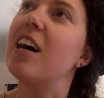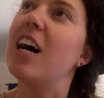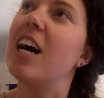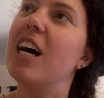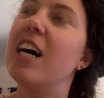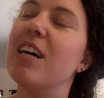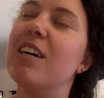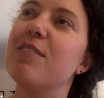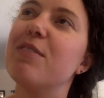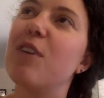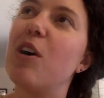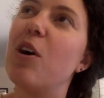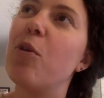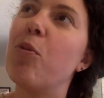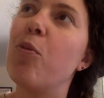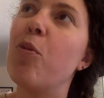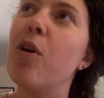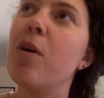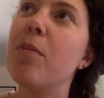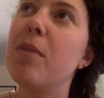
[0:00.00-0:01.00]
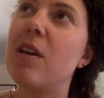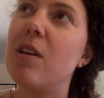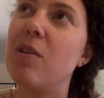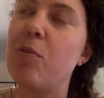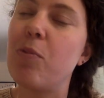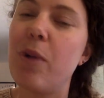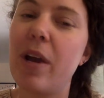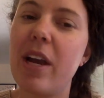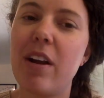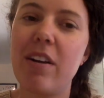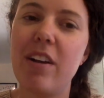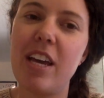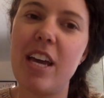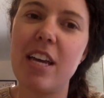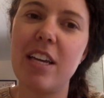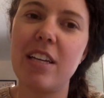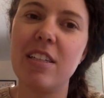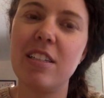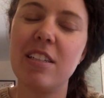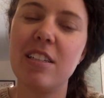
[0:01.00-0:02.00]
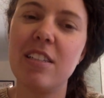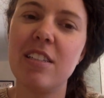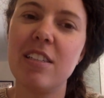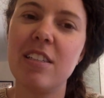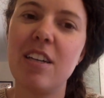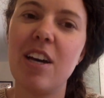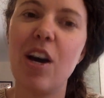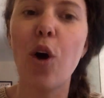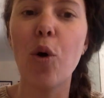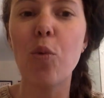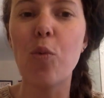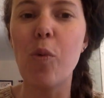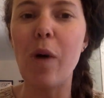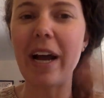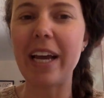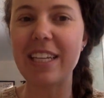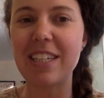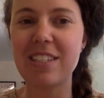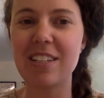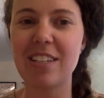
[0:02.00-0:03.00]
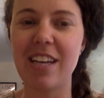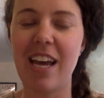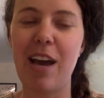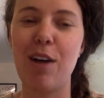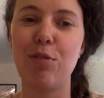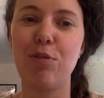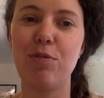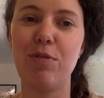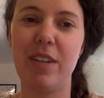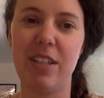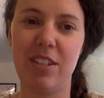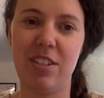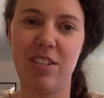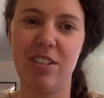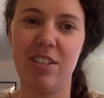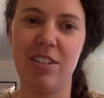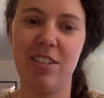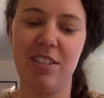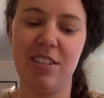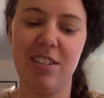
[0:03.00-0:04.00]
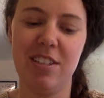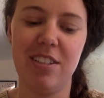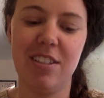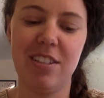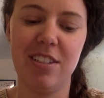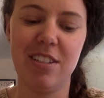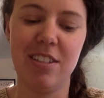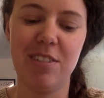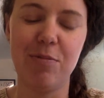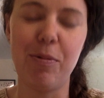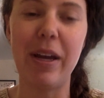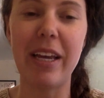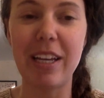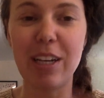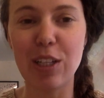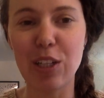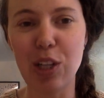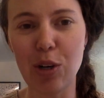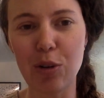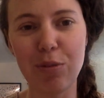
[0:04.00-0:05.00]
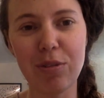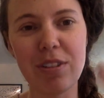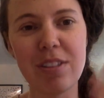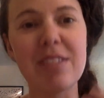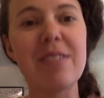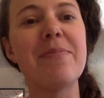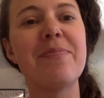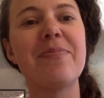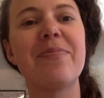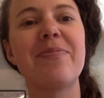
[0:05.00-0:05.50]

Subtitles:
of a woman wearing a white outfit, white clothes.